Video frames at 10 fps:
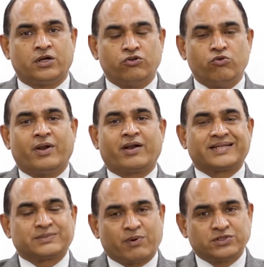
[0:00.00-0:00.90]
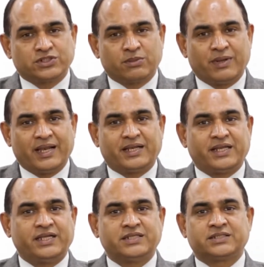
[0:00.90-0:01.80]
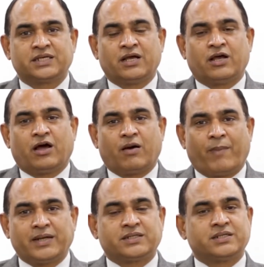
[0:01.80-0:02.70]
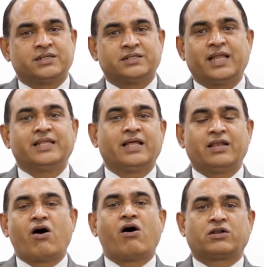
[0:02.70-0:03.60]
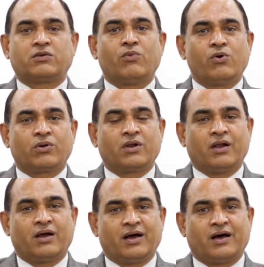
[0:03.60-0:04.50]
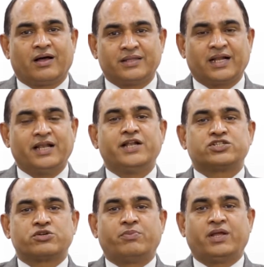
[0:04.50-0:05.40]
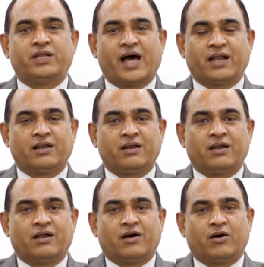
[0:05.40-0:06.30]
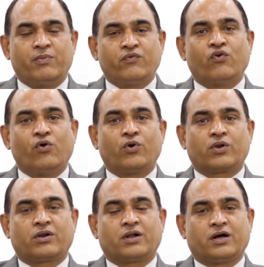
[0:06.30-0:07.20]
human responsibilities, but there is a lot more that needs to be done before